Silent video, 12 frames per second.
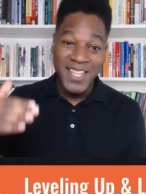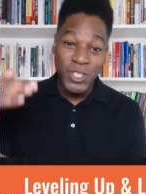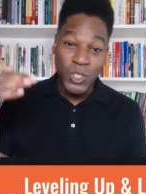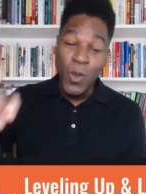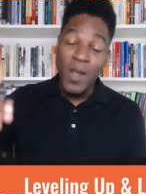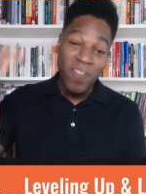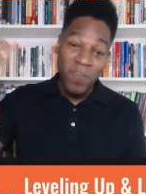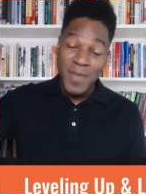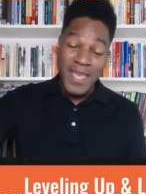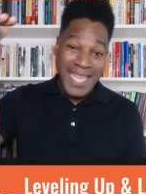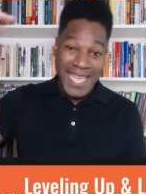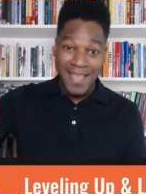12
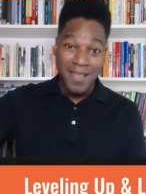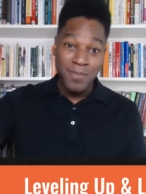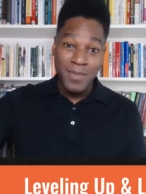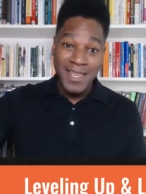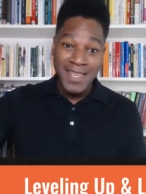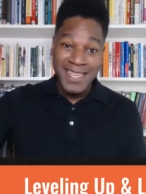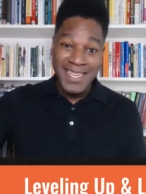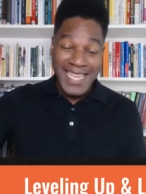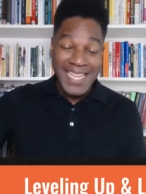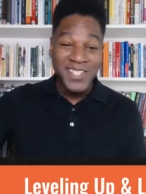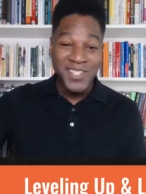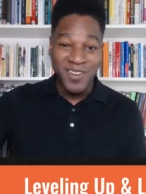p.m.
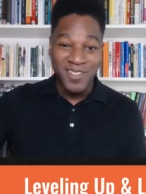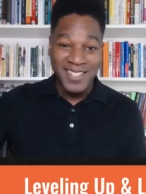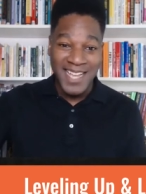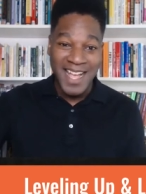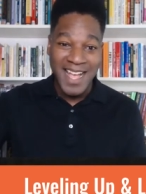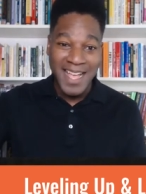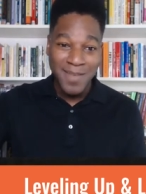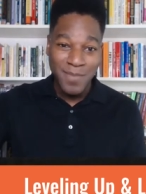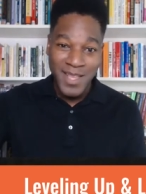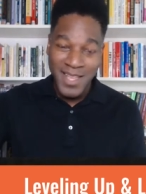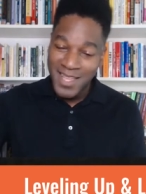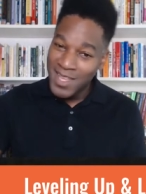Eastern Time.
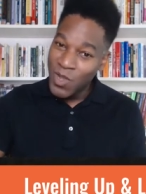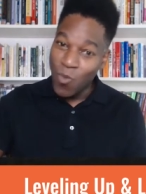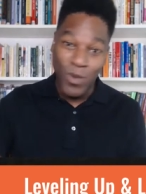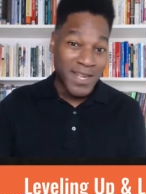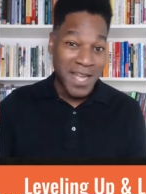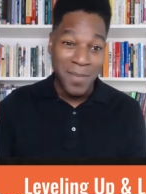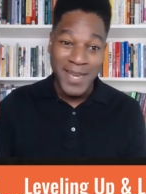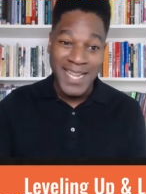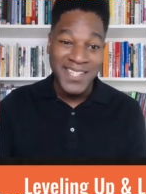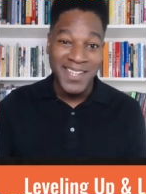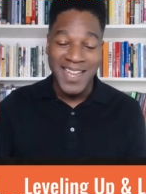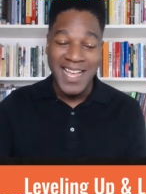We're coming
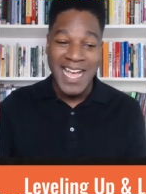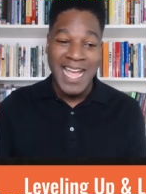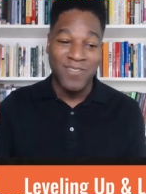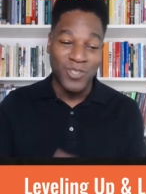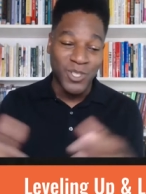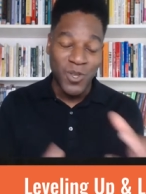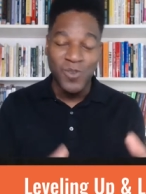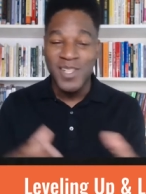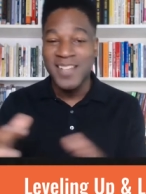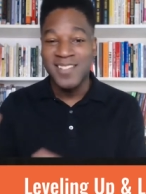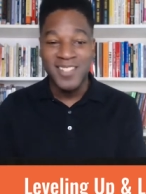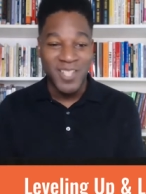at you live on
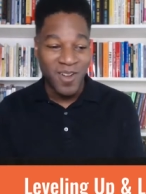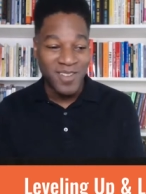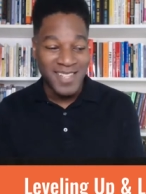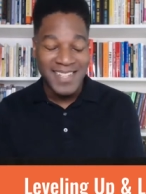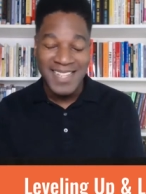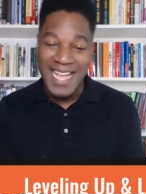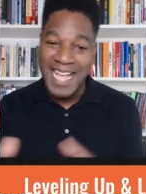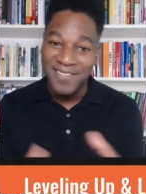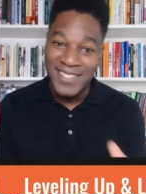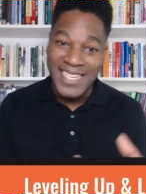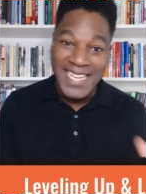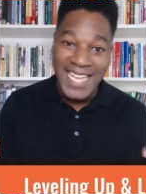Tuesdays and Thursdays. I have
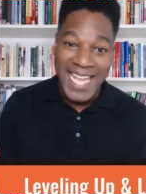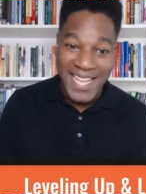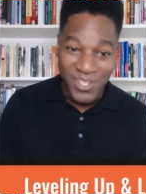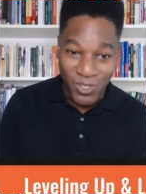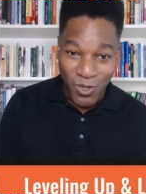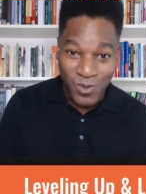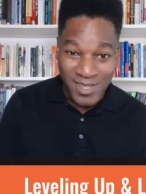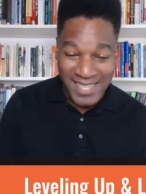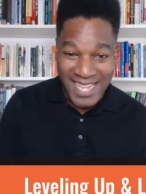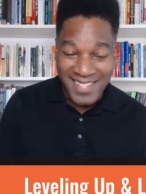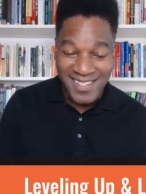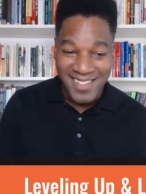TK's Two
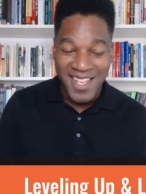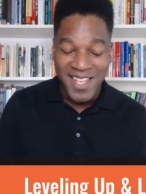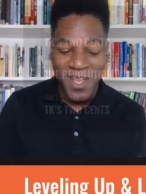Cents,